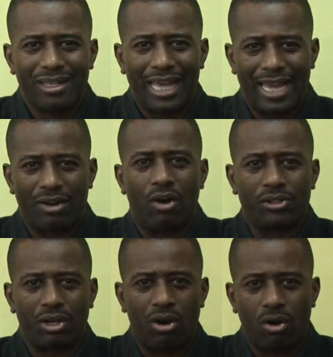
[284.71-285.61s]
And on
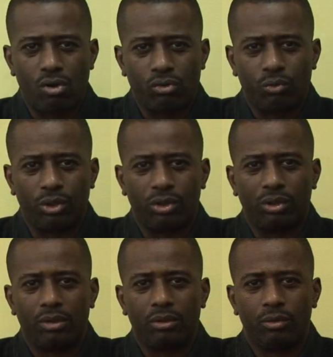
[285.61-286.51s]
your own
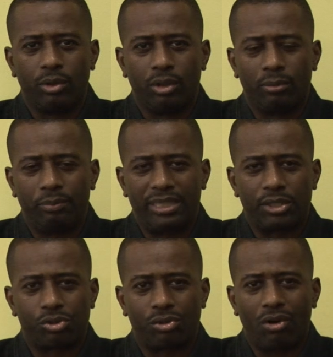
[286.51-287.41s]
will be
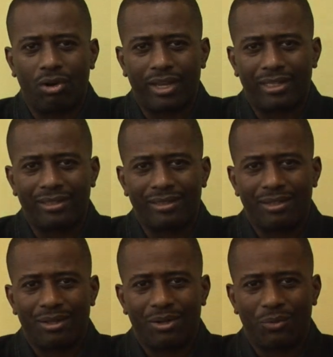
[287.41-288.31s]
destroyed,
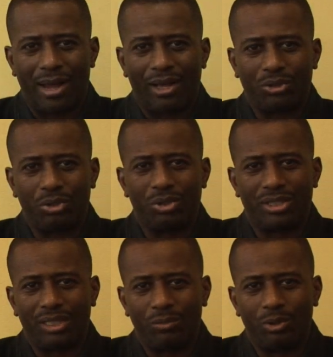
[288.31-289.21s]
while
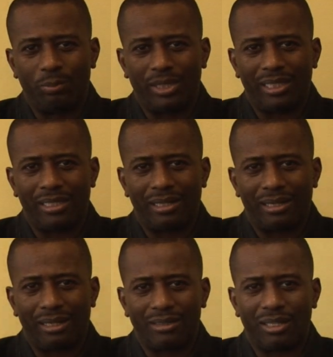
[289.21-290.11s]
unity will be
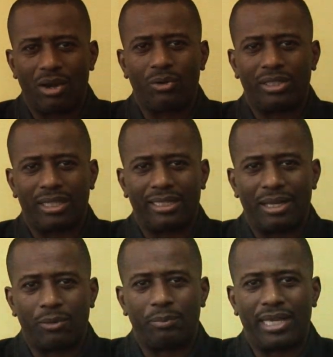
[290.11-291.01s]
the only thing that
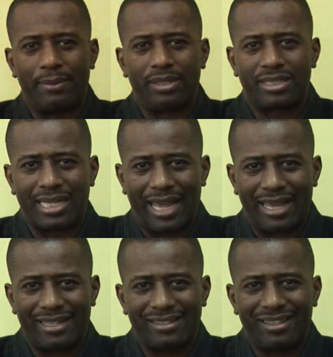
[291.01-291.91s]
will be able to
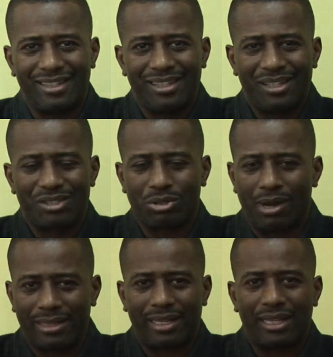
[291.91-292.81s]
stand. So I
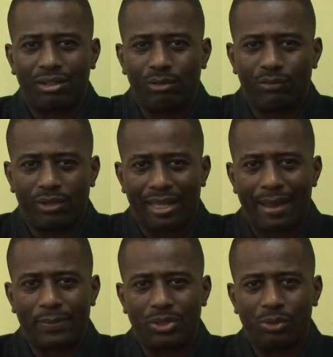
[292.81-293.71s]
thank you for the
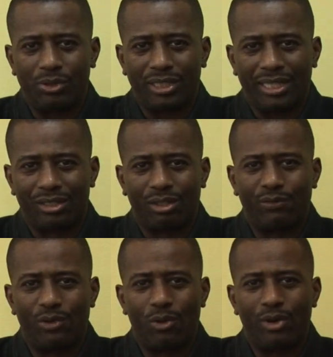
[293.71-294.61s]
opportunity and look
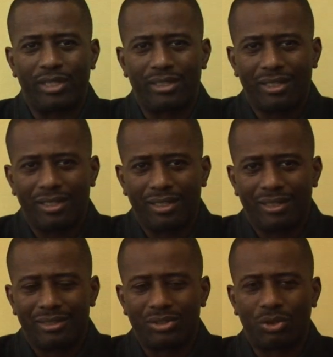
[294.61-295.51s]
forward
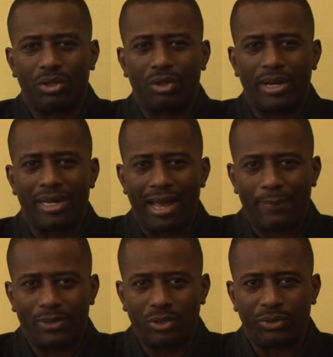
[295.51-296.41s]
to a greater
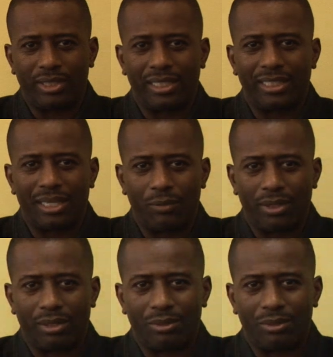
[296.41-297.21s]
opportunity to get with you.